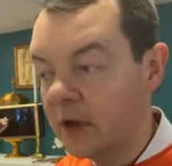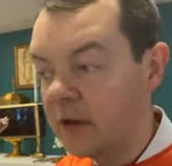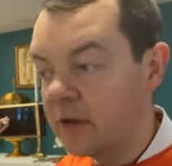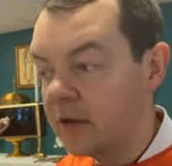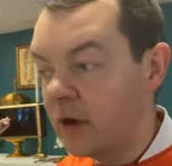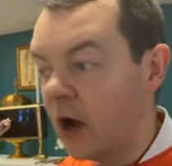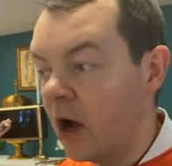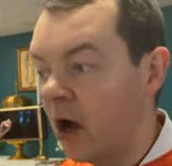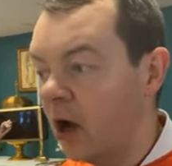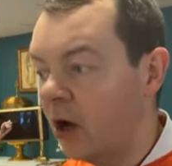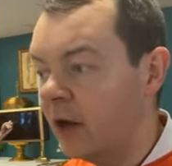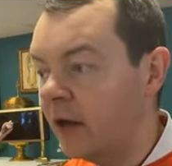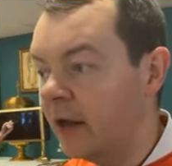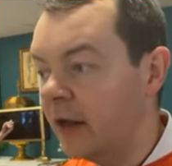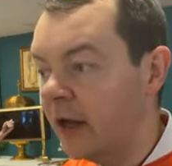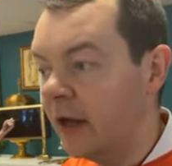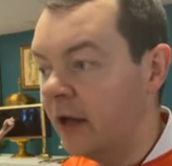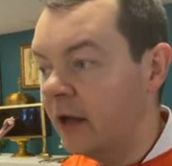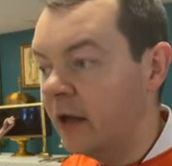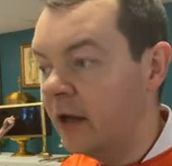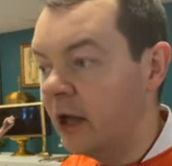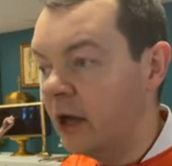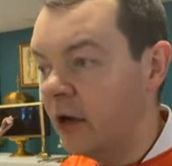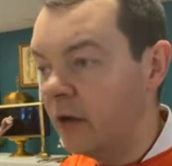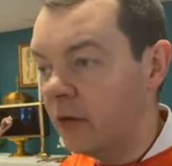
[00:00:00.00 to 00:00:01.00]
It's all
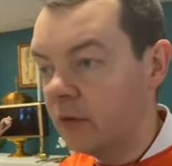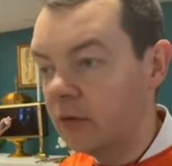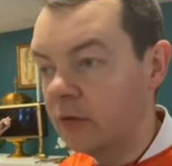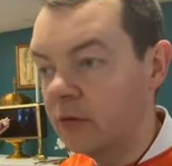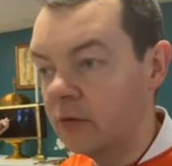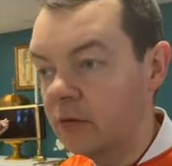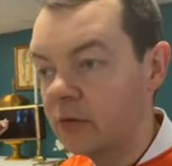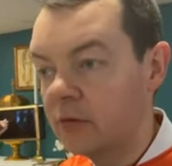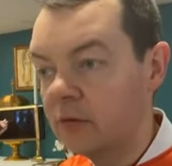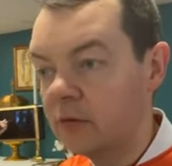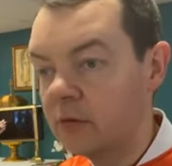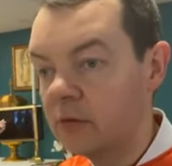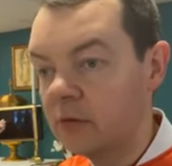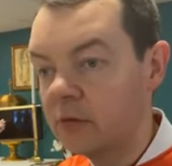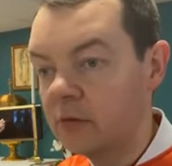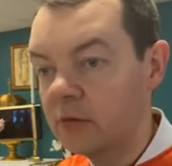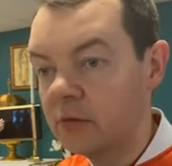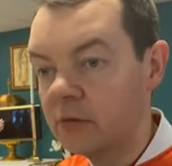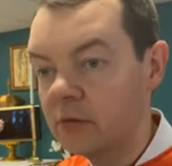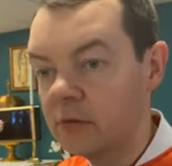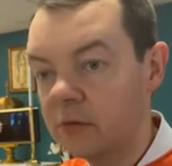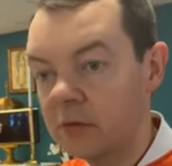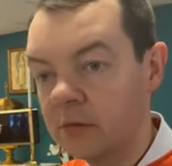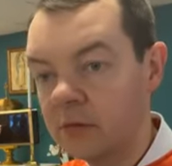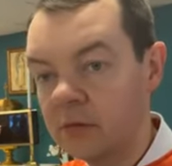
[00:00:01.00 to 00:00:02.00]
in you.
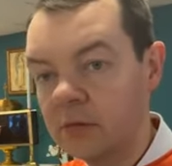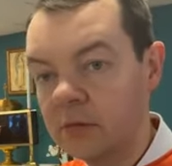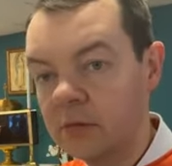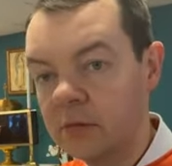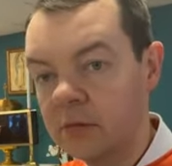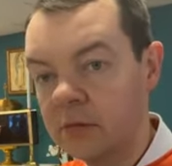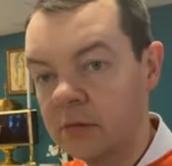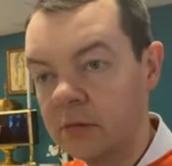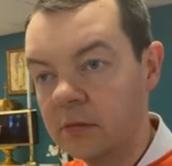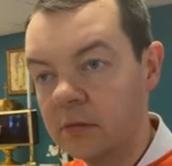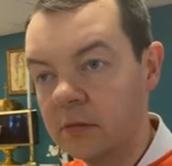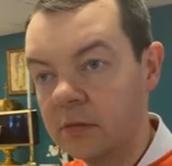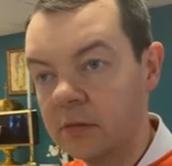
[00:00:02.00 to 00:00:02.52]
Hmm?